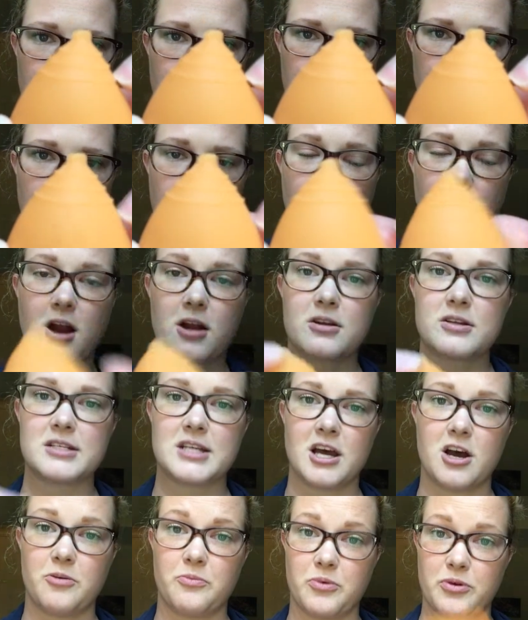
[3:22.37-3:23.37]
cup here
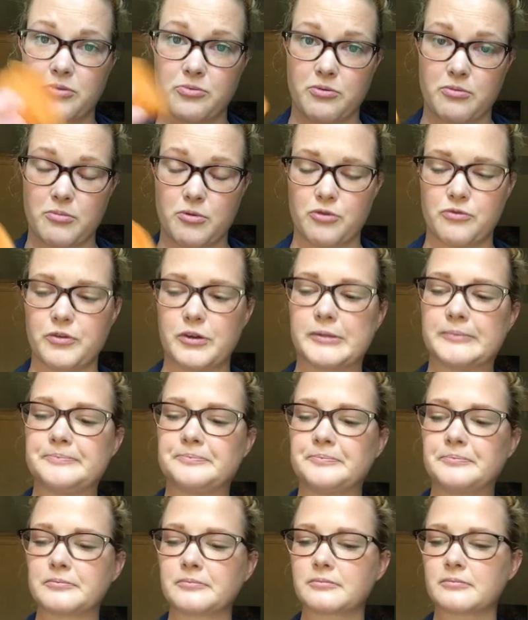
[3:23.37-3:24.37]
to help with removal.
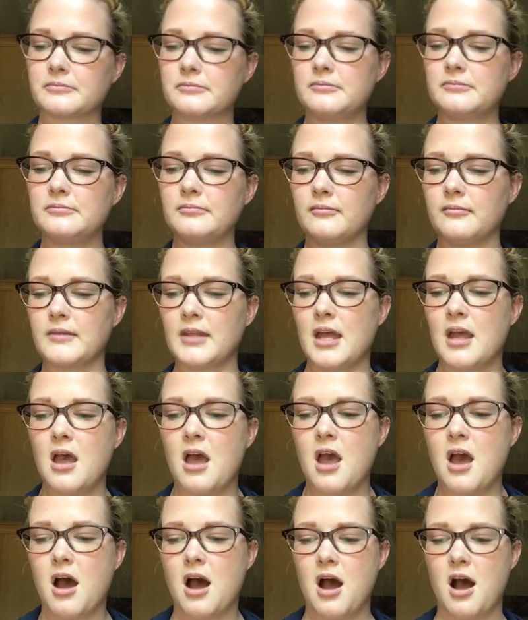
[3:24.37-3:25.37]

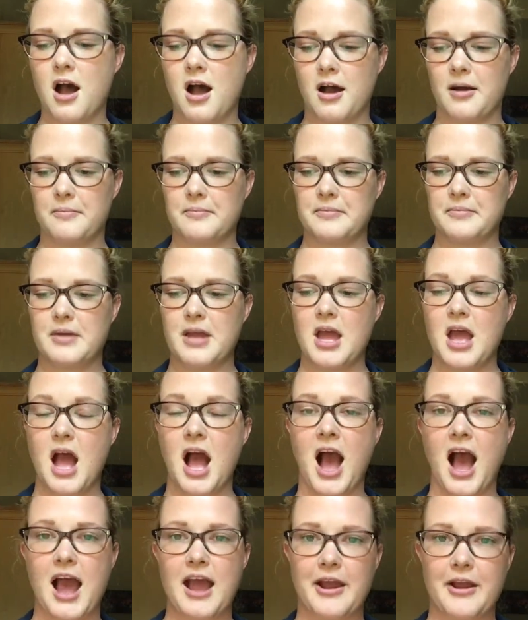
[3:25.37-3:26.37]

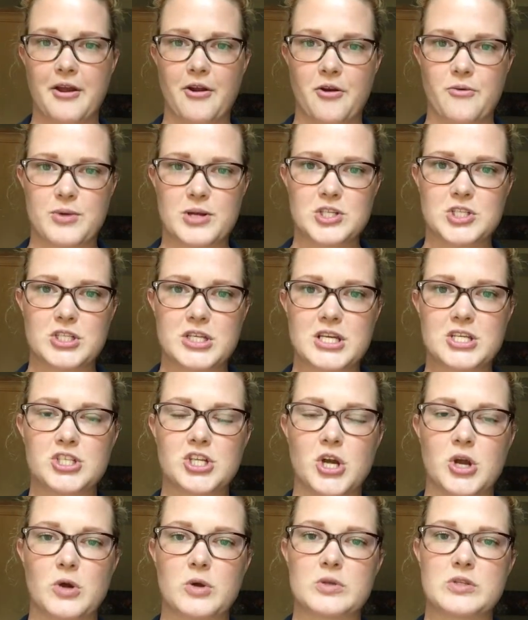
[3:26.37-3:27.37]
I originally
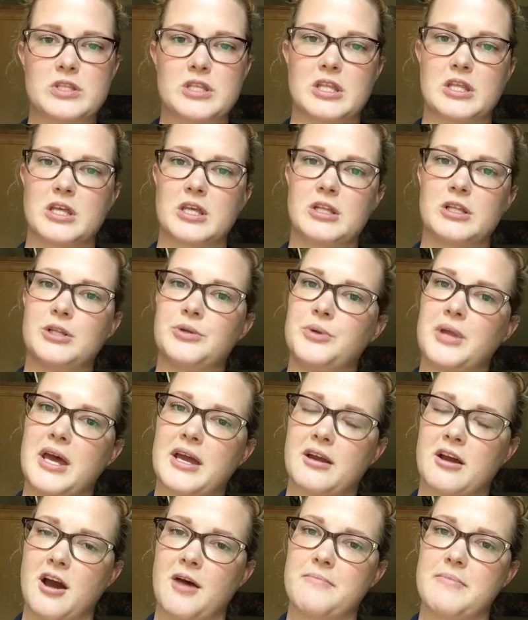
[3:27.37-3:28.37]
chose the
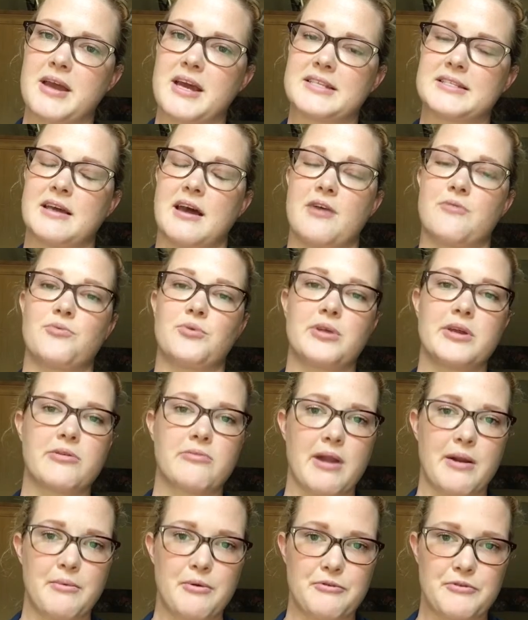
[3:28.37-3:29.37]
Lunette cup because I had really
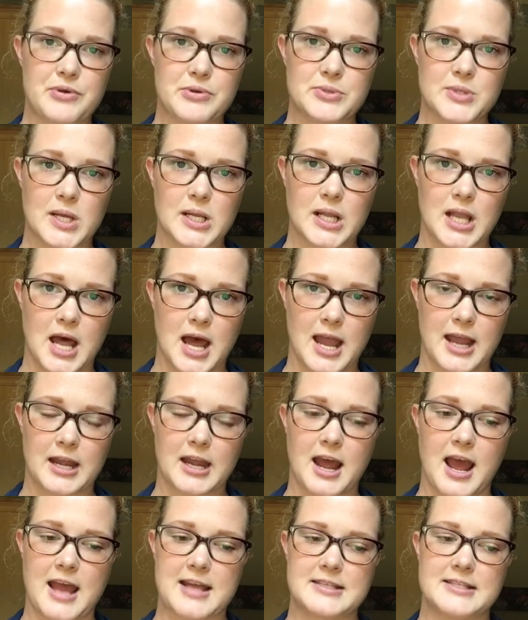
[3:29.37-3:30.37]
great reviews online.
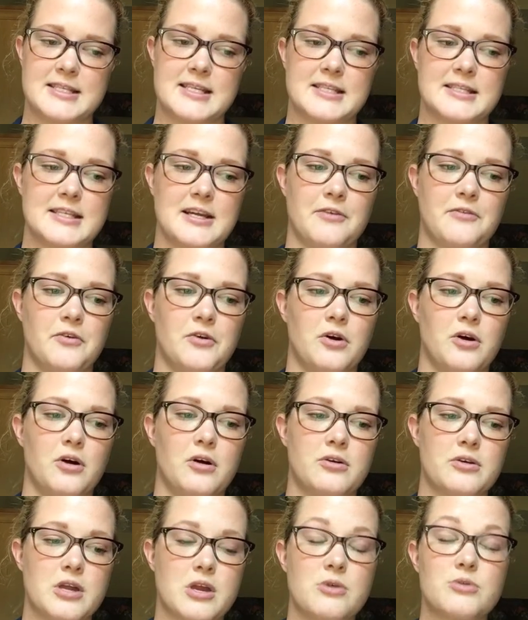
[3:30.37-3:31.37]
I had seen
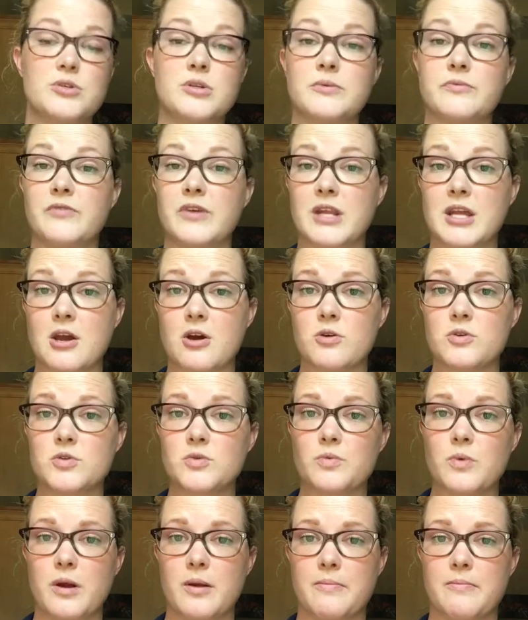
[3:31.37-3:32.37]
several YouTube videos
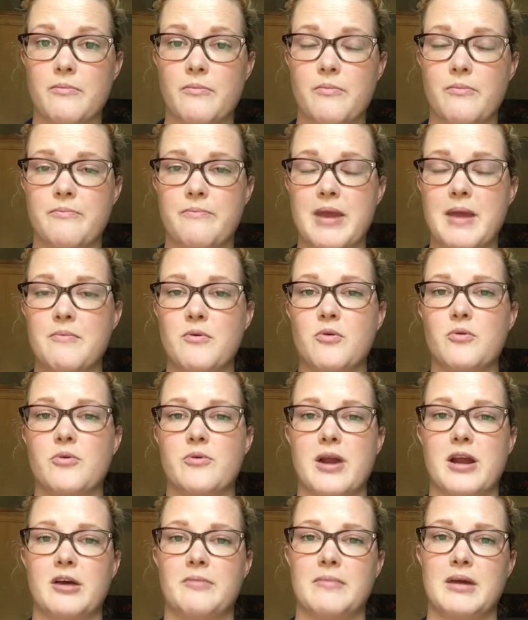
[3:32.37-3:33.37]
where people were
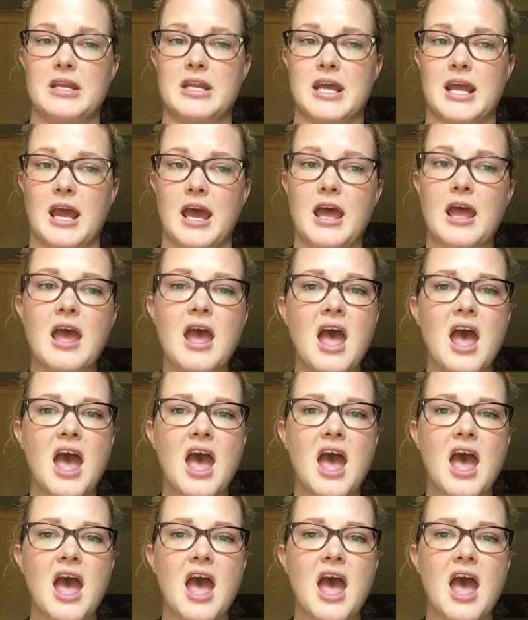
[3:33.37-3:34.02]
recommending it,